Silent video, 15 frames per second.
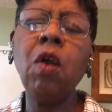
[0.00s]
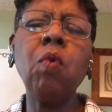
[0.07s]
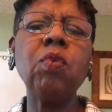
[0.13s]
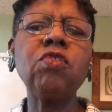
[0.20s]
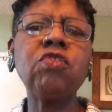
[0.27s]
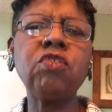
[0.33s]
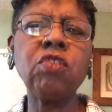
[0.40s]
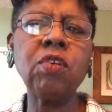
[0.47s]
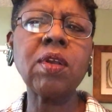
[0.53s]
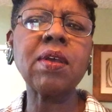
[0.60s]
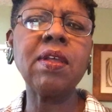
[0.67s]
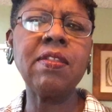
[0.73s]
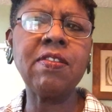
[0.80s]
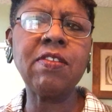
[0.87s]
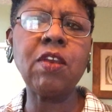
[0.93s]
which took
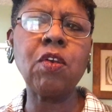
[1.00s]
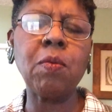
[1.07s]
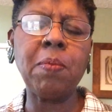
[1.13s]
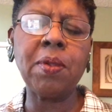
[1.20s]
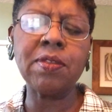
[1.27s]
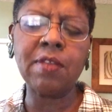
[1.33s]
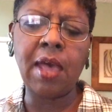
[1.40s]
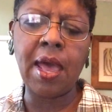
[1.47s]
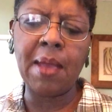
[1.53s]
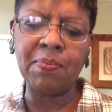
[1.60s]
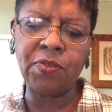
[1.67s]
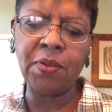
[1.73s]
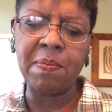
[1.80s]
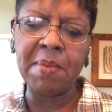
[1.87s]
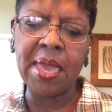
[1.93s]
considerable time
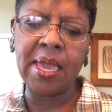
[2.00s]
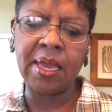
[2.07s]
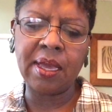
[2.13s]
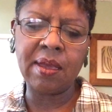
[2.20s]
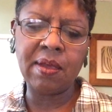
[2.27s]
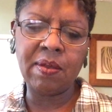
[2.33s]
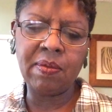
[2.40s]
to make.